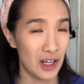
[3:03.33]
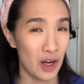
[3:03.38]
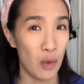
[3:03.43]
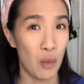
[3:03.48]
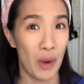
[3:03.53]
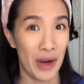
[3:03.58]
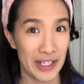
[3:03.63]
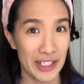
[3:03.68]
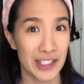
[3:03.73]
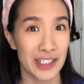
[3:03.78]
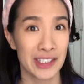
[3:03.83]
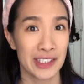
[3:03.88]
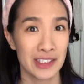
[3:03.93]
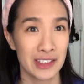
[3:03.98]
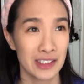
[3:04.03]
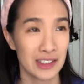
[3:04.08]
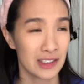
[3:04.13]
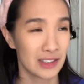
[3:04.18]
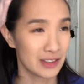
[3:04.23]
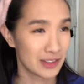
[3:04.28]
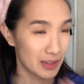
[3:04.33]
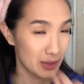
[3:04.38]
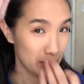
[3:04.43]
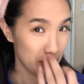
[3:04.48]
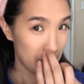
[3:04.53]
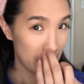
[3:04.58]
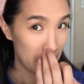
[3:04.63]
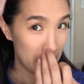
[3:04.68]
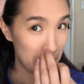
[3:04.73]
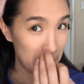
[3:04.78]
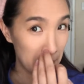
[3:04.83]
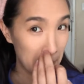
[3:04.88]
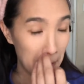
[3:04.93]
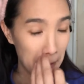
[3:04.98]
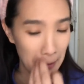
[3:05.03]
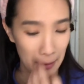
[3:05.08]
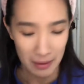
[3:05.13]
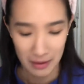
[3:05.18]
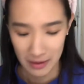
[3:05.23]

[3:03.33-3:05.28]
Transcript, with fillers: a whiter powder.